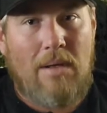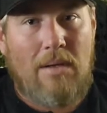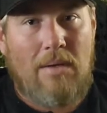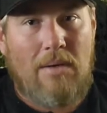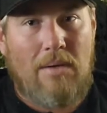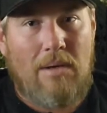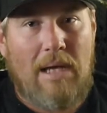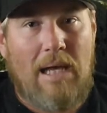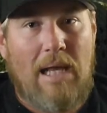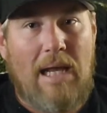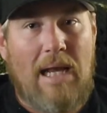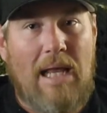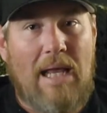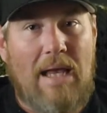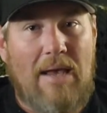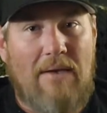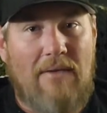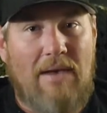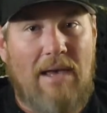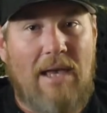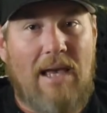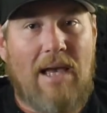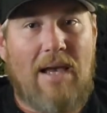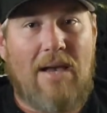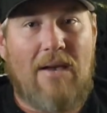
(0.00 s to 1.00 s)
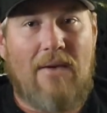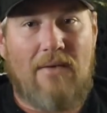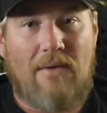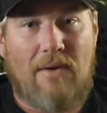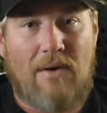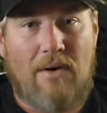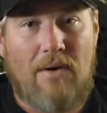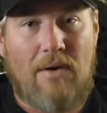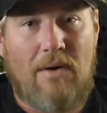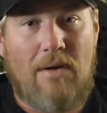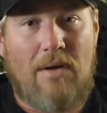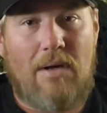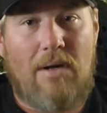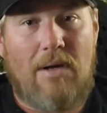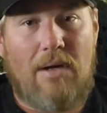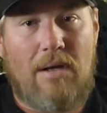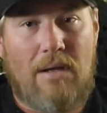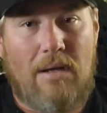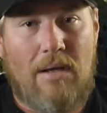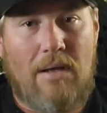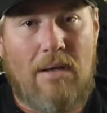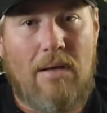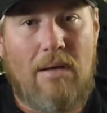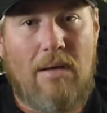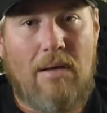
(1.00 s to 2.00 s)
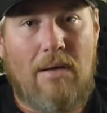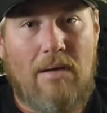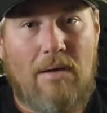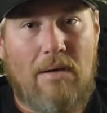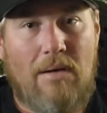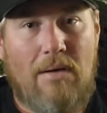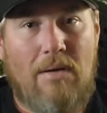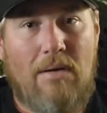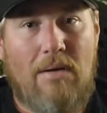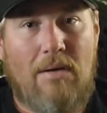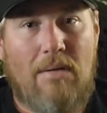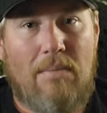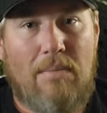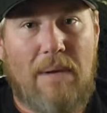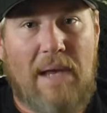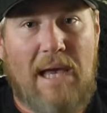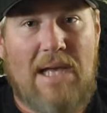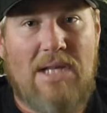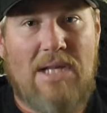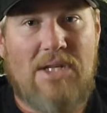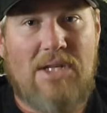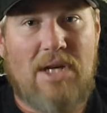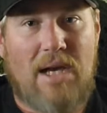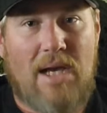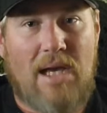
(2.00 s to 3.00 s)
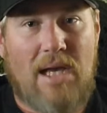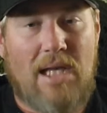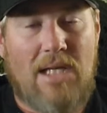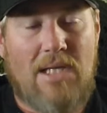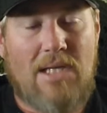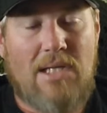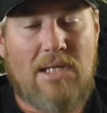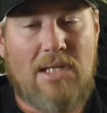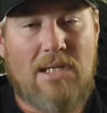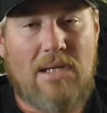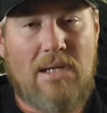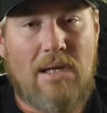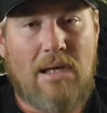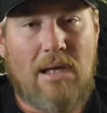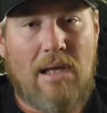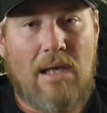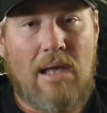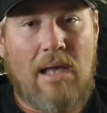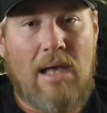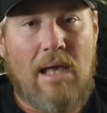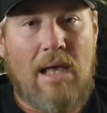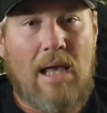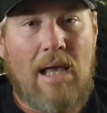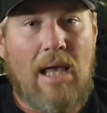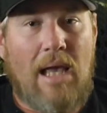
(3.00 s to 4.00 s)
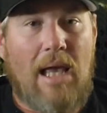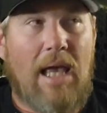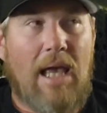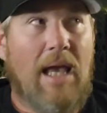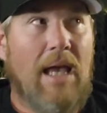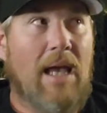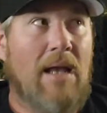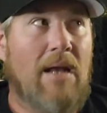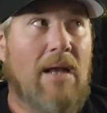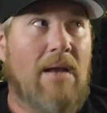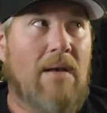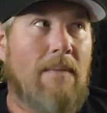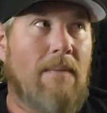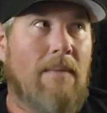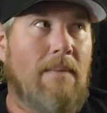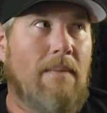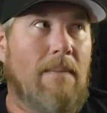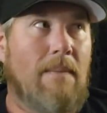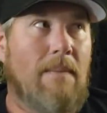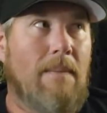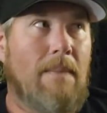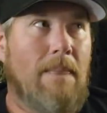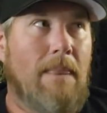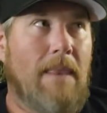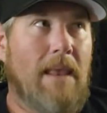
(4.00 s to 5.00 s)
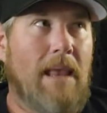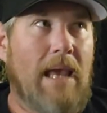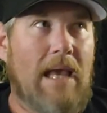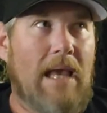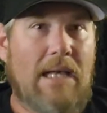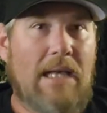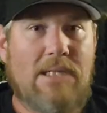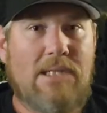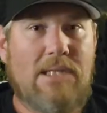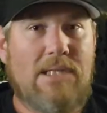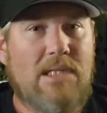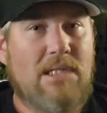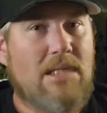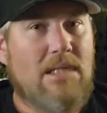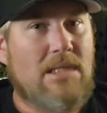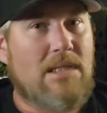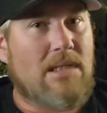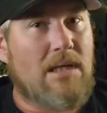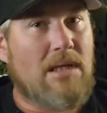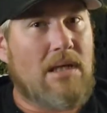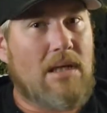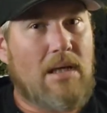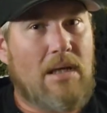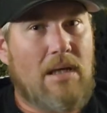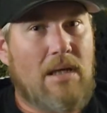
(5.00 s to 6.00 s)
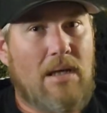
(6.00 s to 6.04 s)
got to have a heck of a good patch of ice. And it's